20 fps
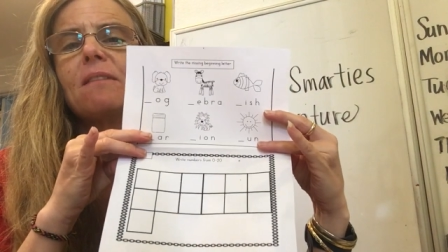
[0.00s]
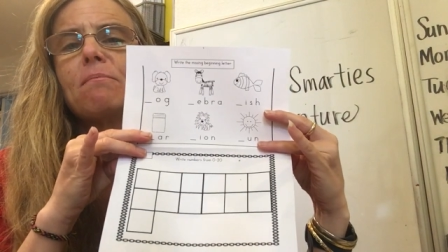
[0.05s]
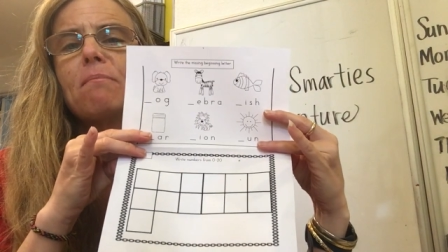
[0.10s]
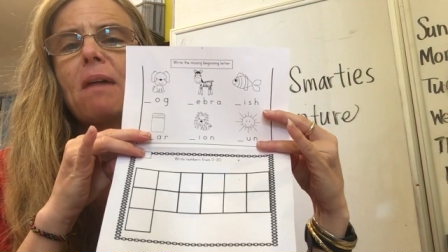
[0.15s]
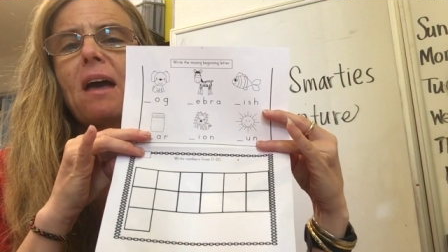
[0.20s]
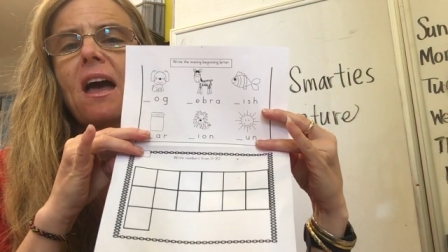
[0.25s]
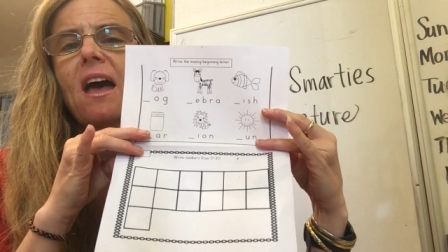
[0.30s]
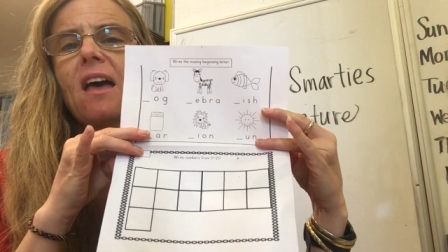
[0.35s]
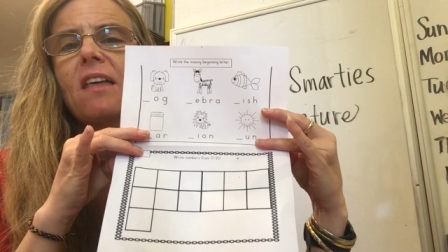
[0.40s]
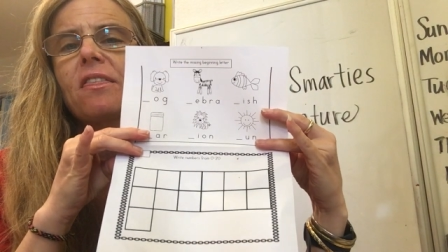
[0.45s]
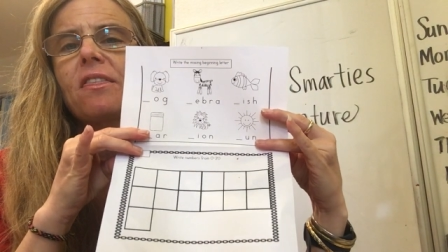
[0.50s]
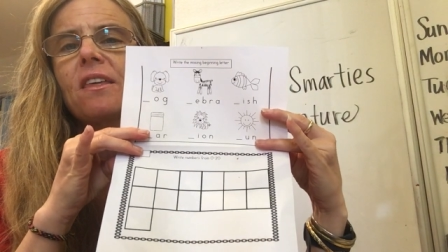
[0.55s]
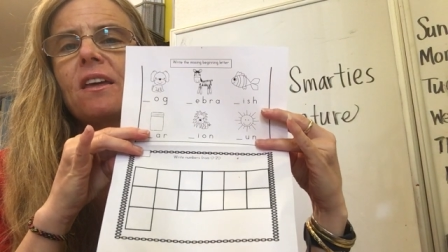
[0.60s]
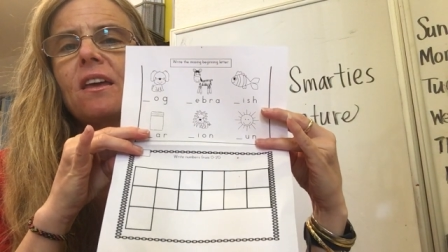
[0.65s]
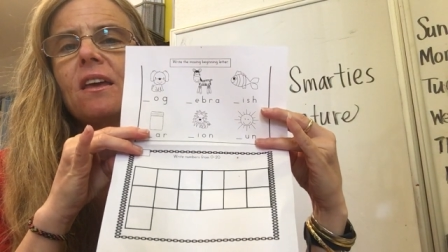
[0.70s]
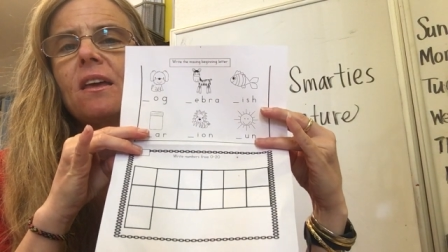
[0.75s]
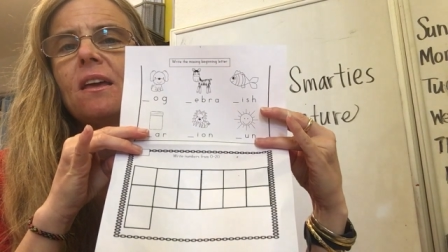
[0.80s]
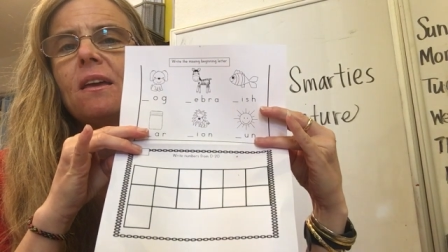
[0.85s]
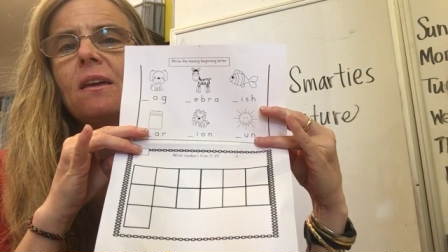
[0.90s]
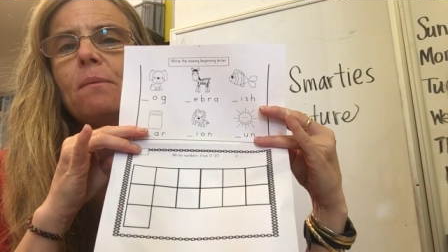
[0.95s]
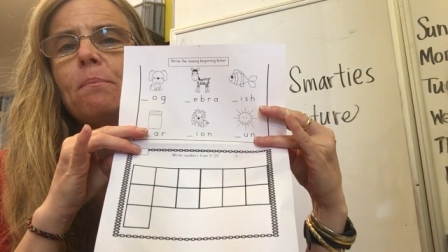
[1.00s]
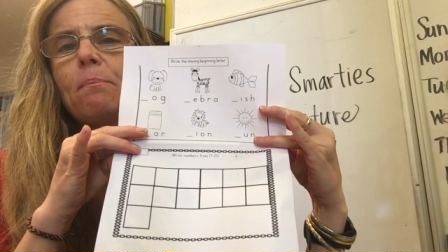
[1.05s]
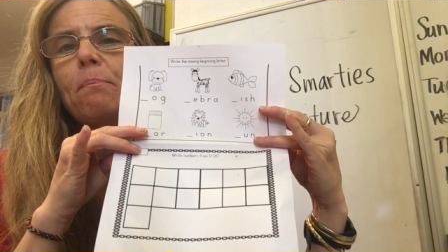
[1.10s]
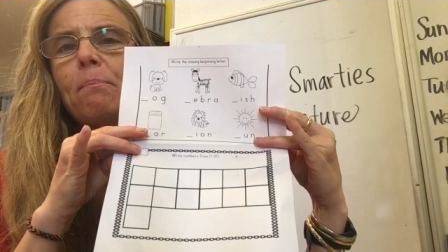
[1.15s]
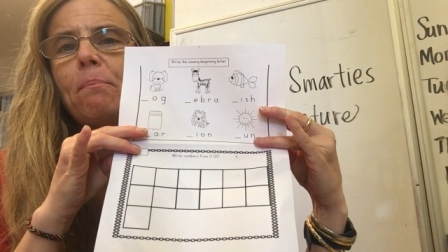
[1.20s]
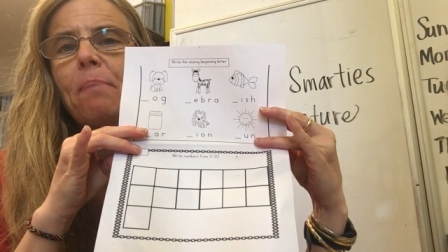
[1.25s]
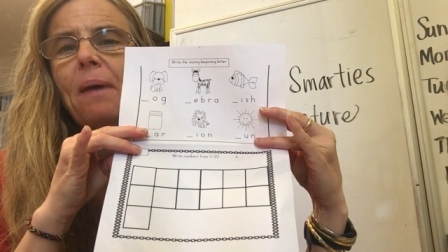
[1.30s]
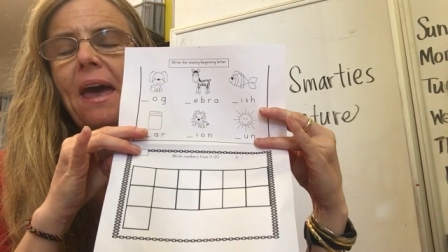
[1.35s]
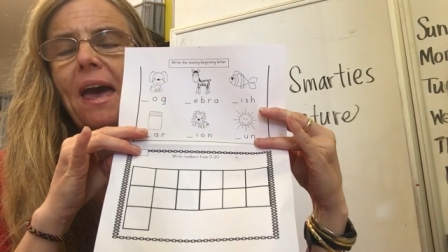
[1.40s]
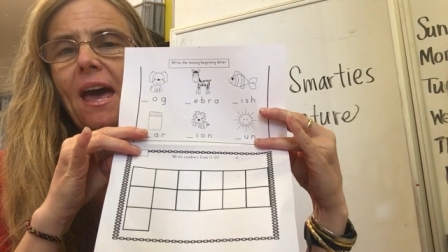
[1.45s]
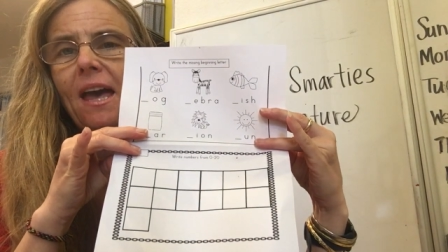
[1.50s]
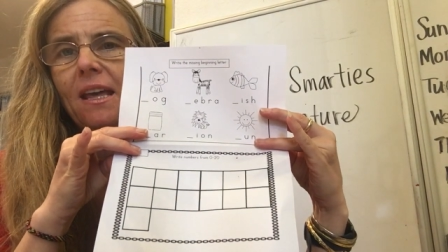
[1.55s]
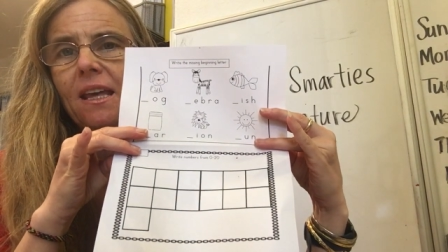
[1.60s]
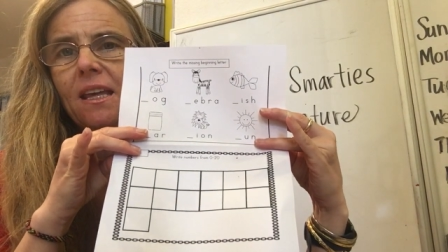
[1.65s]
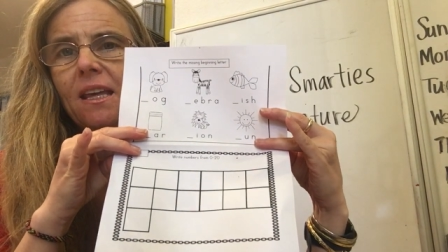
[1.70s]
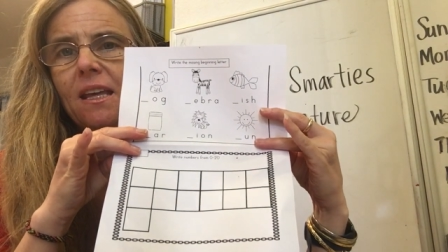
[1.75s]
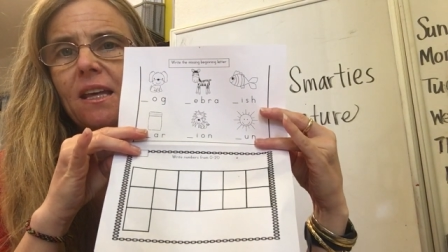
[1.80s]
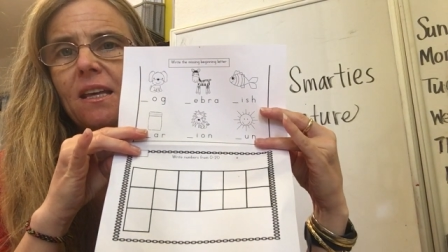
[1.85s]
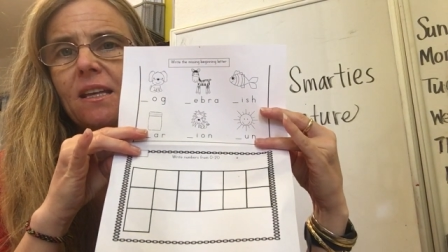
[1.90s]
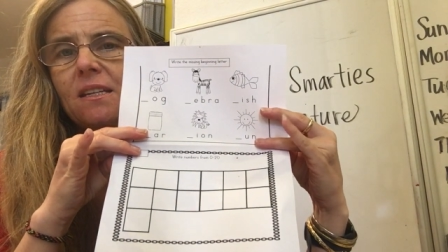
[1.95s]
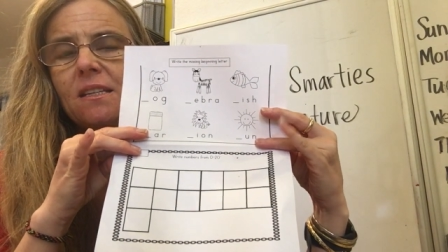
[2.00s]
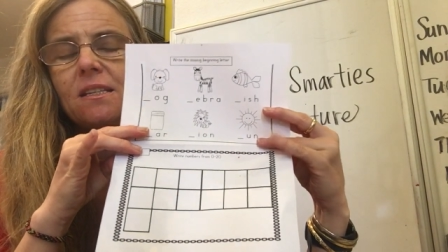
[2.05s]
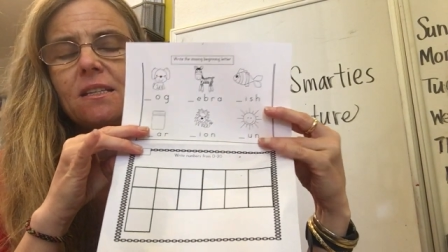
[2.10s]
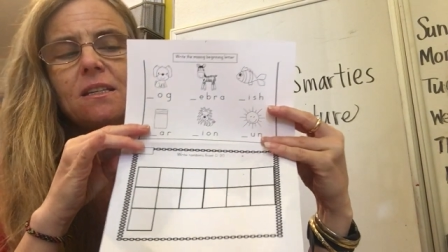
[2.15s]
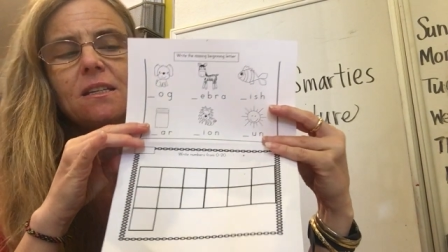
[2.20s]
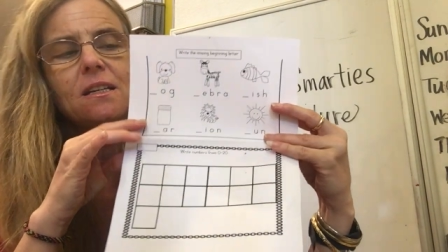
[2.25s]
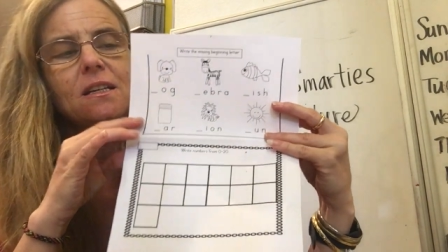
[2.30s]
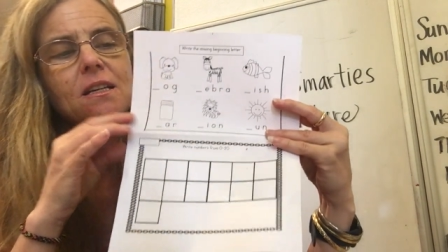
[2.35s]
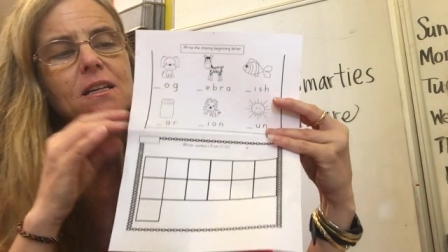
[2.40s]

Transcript: and math packet